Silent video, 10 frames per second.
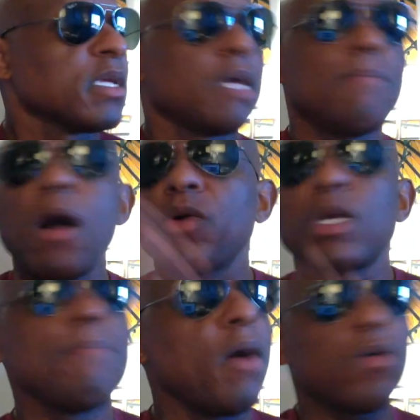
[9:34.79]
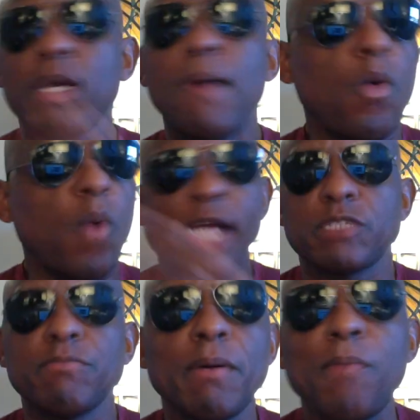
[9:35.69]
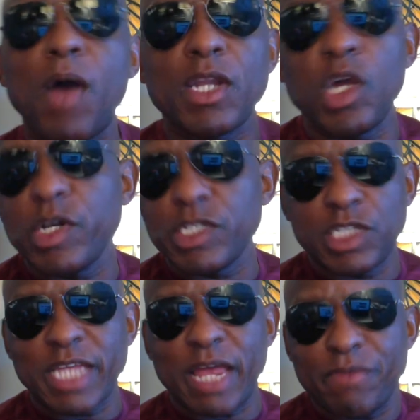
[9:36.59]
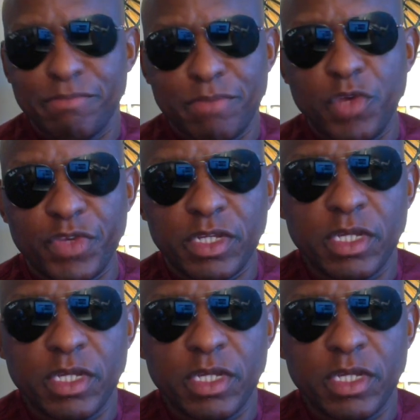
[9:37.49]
Come on, wash. Remember Martin Lawrence did that movie